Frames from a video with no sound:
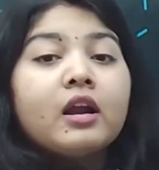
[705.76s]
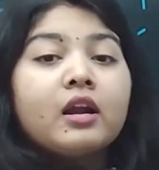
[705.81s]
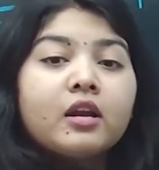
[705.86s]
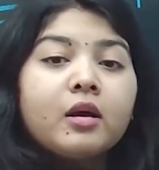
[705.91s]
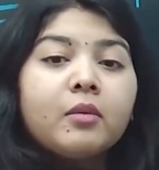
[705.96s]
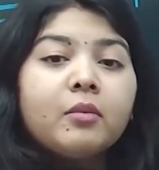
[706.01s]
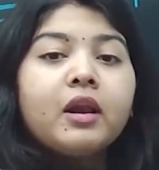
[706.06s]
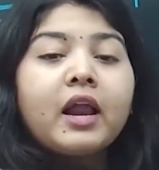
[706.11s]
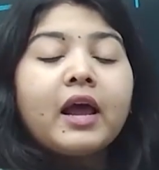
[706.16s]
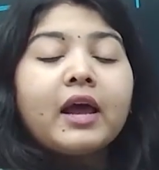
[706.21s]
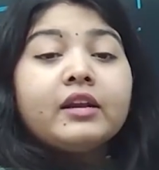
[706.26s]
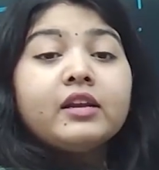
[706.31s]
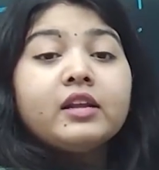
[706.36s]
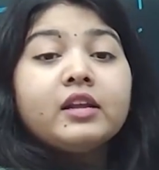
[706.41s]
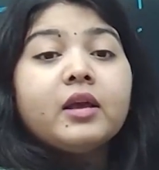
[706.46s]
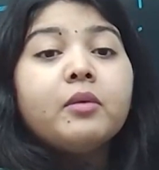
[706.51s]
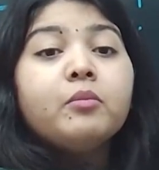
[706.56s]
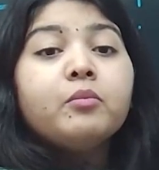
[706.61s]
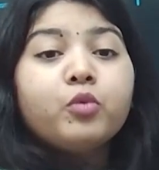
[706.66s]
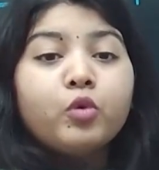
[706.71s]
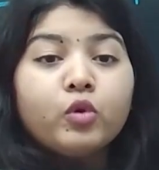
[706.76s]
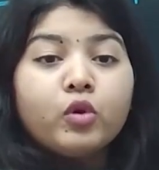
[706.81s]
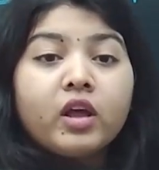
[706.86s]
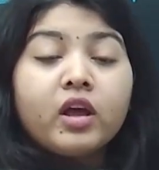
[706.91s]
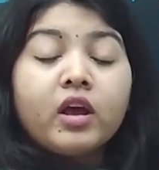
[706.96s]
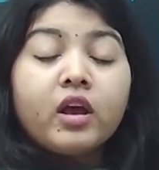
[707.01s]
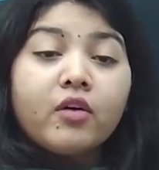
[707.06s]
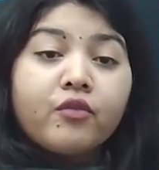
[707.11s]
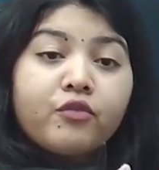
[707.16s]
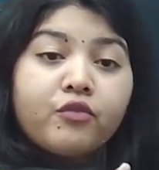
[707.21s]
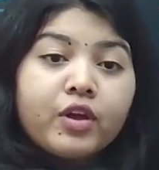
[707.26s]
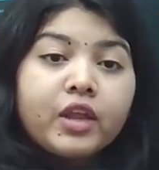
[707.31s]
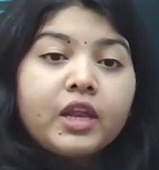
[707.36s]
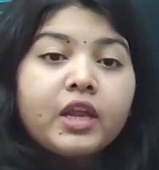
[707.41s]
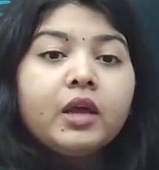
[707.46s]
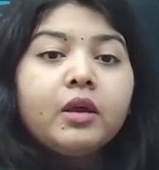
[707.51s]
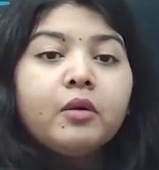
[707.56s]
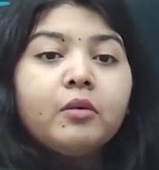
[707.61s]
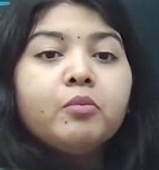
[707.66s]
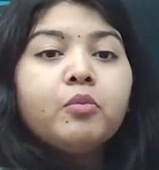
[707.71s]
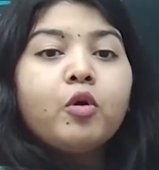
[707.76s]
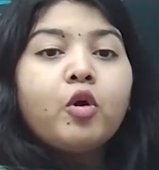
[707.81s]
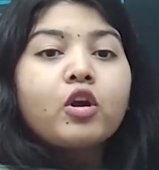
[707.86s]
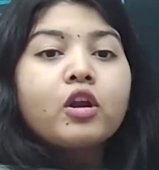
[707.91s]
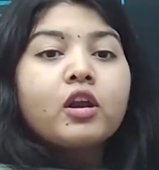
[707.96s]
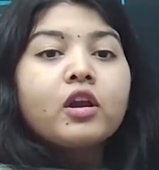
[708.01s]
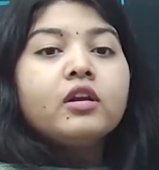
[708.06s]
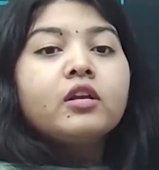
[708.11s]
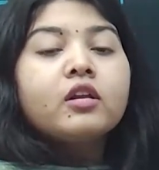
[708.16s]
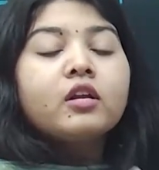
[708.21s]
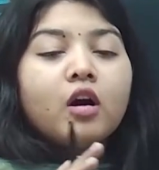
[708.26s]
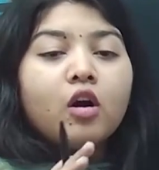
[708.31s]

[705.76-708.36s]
IITM Pune, a very important